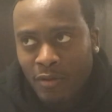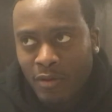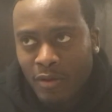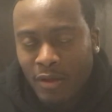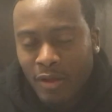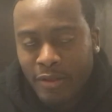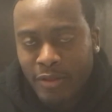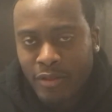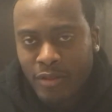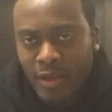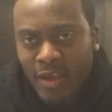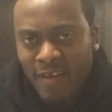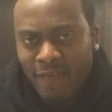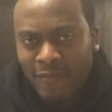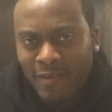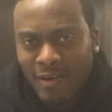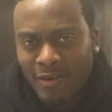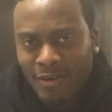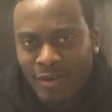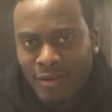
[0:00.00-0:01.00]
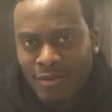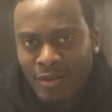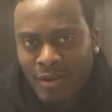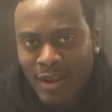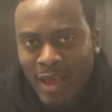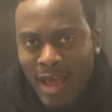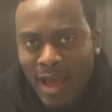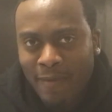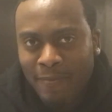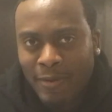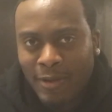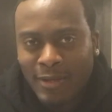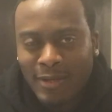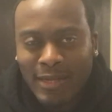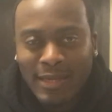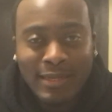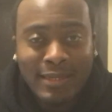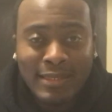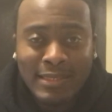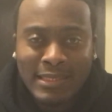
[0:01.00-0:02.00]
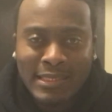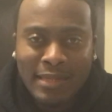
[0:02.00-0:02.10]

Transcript: that doesn't happen in this